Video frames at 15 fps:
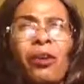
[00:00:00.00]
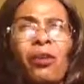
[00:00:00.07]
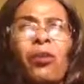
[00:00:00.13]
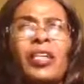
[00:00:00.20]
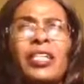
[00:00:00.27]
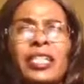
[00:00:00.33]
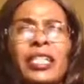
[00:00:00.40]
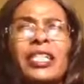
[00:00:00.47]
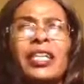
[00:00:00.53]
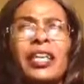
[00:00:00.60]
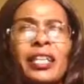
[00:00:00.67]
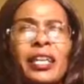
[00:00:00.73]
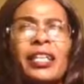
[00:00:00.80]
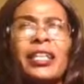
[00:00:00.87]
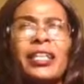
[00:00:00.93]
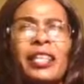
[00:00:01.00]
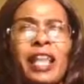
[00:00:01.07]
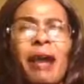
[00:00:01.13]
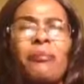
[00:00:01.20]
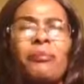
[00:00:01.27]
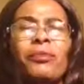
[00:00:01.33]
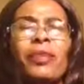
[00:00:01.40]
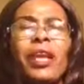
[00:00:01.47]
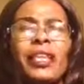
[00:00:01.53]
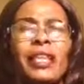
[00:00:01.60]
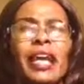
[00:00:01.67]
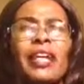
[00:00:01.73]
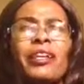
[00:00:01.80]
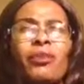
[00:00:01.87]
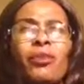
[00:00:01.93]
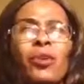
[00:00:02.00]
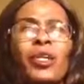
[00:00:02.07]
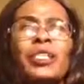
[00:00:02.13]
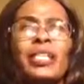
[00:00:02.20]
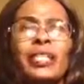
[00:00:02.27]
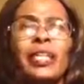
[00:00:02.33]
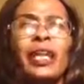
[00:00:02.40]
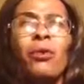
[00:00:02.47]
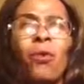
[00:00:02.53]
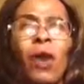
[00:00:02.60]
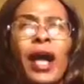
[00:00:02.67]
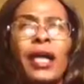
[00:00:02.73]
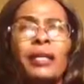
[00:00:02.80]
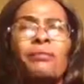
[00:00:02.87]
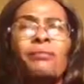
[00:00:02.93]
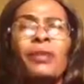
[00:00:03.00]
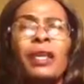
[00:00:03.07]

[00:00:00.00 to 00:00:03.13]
who is in, in them than who is in the world.